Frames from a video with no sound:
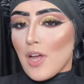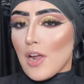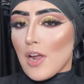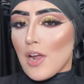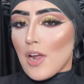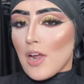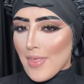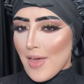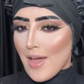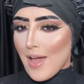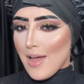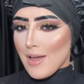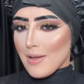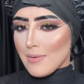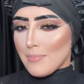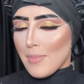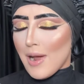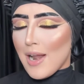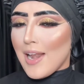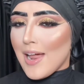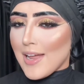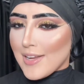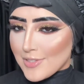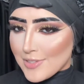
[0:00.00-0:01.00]
That, my
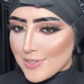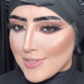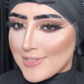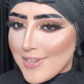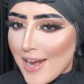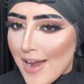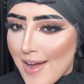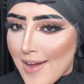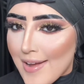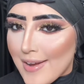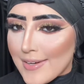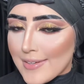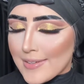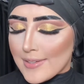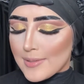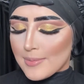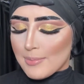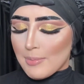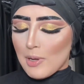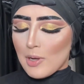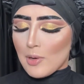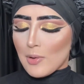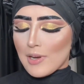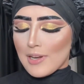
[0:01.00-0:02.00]
light just died,
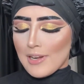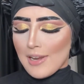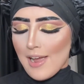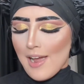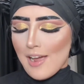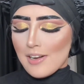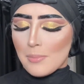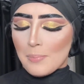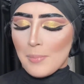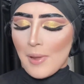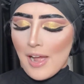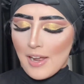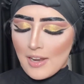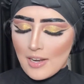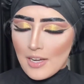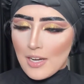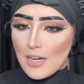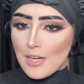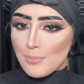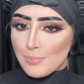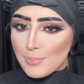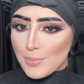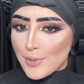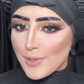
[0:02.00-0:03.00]
but lucky I had a
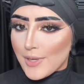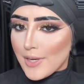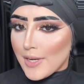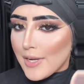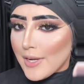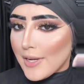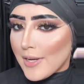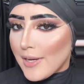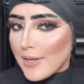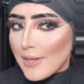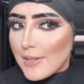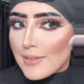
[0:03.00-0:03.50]
backup, okay?